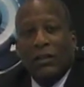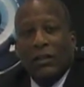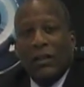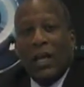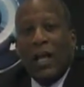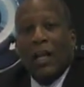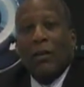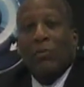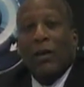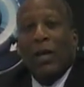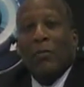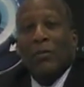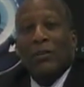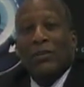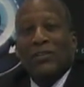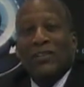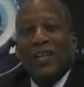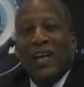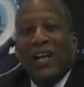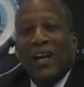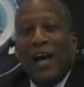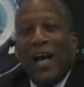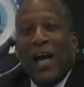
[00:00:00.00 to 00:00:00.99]
Alabama is
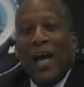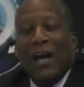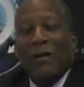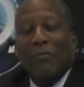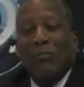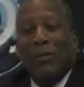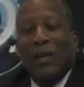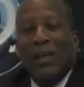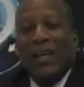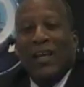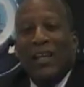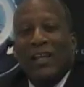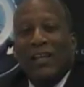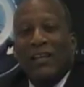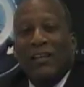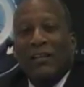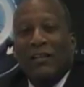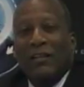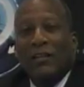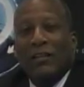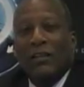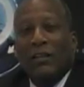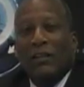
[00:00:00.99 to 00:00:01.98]
not a hotbed
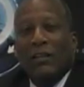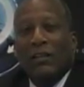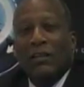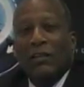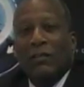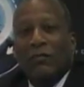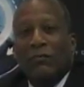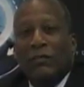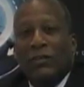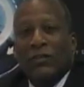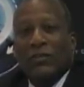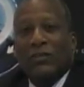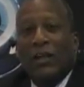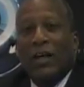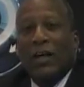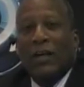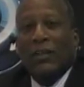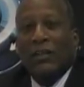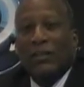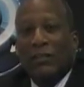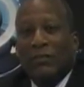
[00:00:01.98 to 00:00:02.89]
for soccer.